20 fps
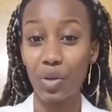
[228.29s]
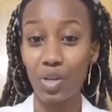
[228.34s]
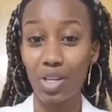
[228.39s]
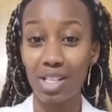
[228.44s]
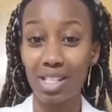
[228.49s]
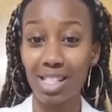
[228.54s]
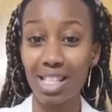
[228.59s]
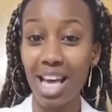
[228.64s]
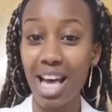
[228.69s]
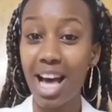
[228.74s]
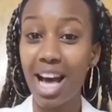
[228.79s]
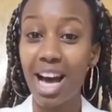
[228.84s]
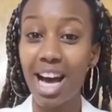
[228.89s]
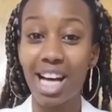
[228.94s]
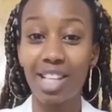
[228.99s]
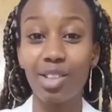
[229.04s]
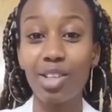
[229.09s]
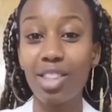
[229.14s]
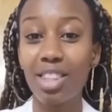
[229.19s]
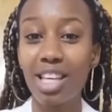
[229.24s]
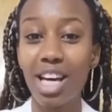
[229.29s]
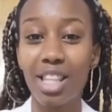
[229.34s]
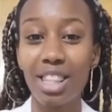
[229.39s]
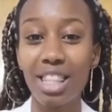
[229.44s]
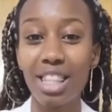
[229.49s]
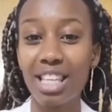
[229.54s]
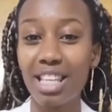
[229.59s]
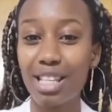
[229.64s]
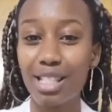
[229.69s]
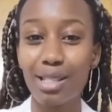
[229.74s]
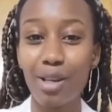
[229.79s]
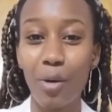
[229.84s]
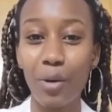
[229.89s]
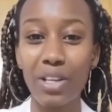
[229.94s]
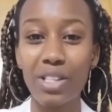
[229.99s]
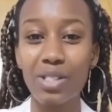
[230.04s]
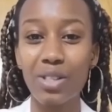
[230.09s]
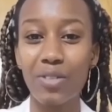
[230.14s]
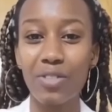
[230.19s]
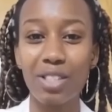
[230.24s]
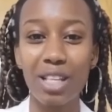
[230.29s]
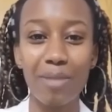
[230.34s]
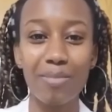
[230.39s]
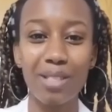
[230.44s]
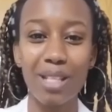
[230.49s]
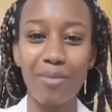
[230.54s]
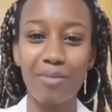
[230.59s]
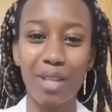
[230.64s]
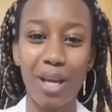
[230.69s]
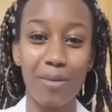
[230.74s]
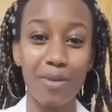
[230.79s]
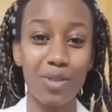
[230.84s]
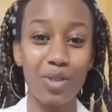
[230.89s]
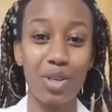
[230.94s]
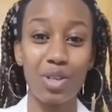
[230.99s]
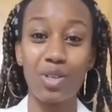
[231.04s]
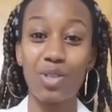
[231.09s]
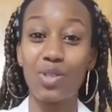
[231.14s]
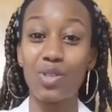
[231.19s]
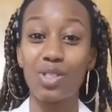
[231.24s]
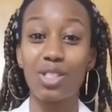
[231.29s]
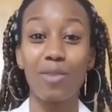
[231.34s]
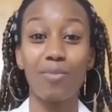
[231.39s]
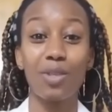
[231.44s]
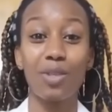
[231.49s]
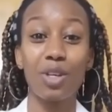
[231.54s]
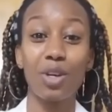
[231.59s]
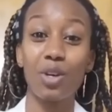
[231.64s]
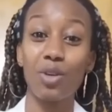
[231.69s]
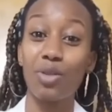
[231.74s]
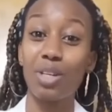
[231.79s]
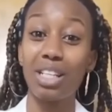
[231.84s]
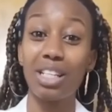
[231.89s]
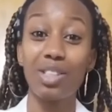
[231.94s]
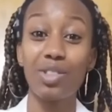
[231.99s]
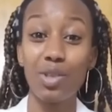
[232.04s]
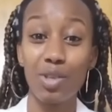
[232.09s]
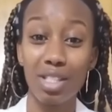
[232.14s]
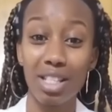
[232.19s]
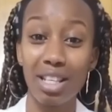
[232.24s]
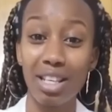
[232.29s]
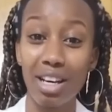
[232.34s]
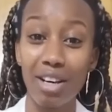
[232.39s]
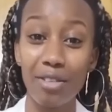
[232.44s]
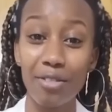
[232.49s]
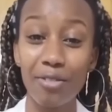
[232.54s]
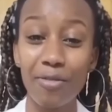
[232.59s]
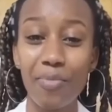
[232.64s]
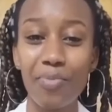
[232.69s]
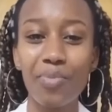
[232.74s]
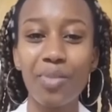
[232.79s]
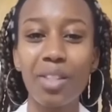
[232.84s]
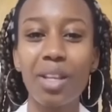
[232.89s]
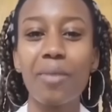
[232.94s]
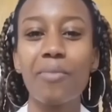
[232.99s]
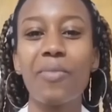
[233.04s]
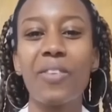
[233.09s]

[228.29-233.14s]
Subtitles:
because I think it's a waste of time sometimes when you do something you really don't love.